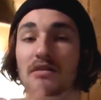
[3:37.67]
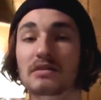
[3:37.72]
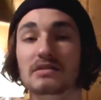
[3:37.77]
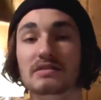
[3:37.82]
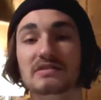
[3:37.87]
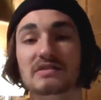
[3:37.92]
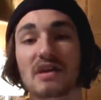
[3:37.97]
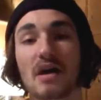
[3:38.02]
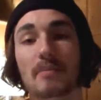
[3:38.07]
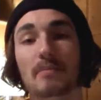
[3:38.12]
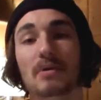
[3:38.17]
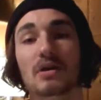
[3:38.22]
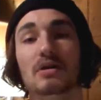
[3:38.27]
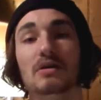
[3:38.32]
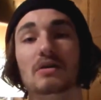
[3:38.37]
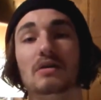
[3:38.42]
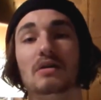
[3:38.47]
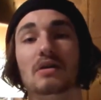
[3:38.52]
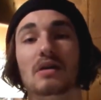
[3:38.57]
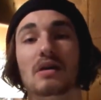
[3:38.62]
Summer,
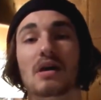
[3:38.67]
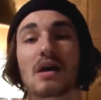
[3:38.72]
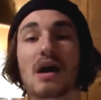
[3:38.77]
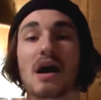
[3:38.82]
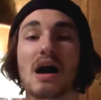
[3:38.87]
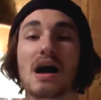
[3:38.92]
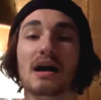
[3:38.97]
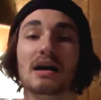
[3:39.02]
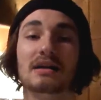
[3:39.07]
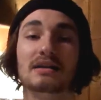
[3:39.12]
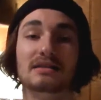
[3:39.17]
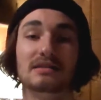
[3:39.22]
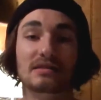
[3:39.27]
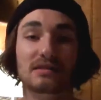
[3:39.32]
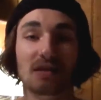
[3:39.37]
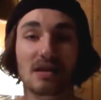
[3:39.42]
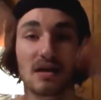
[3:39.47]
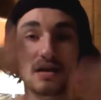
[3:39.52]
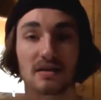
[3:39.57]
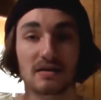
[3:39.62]

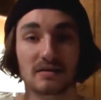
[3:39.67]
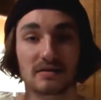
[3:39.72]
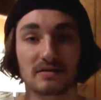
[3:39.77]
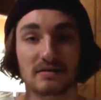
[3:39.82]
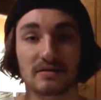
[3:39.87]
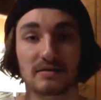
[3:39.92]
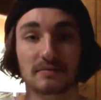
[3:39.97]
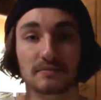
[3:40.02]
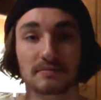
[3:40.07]
night.